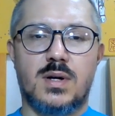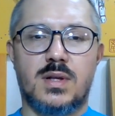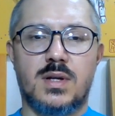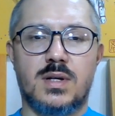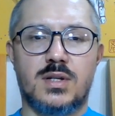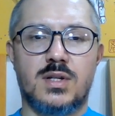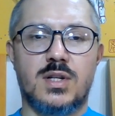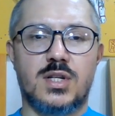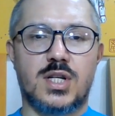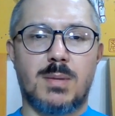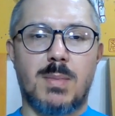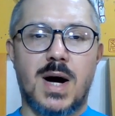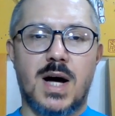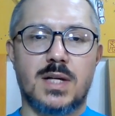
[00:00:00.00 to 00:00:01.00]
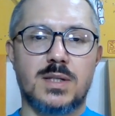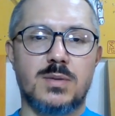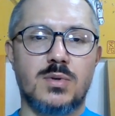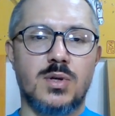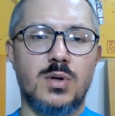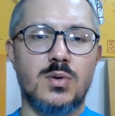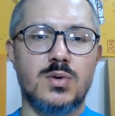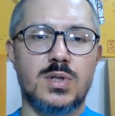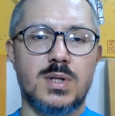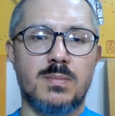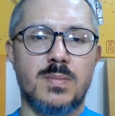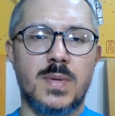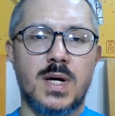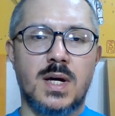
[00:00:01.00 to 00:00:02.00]
the shamans would use
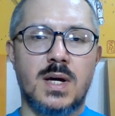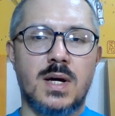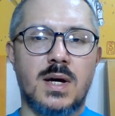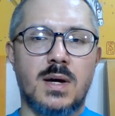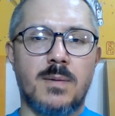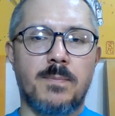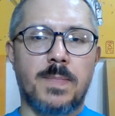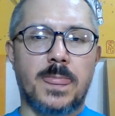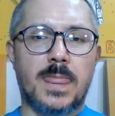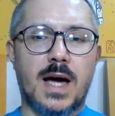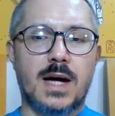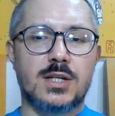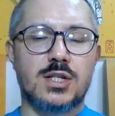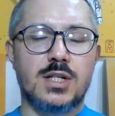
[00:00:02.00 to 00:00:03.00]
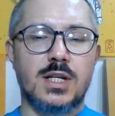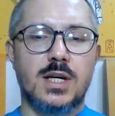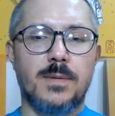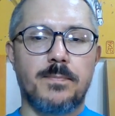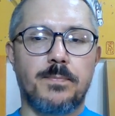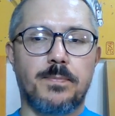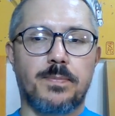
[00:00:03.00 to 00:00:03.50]
them. Actually,